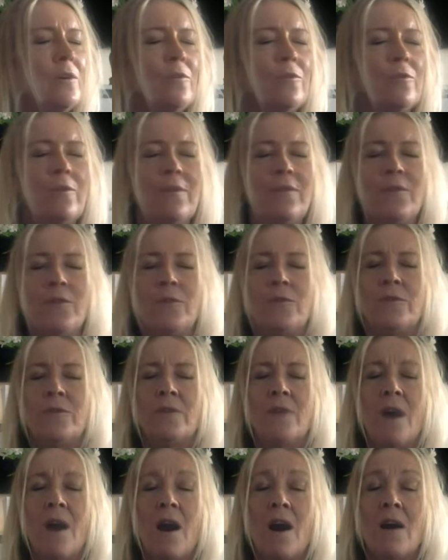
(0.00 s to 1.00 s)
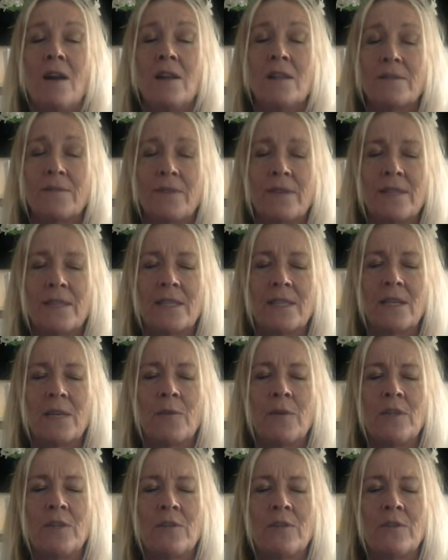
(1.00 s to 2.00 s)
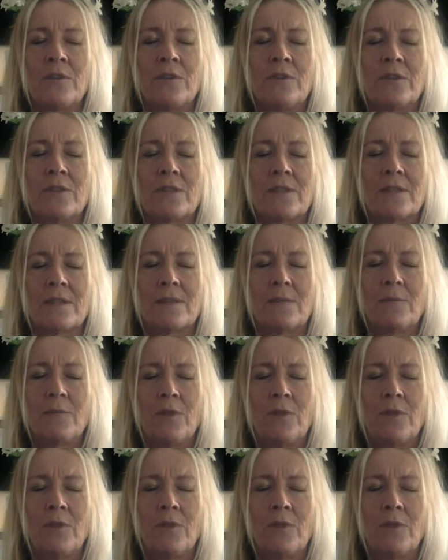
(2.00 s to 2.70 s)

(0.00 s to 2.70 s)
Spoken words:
or if you aren't facing a window and you just,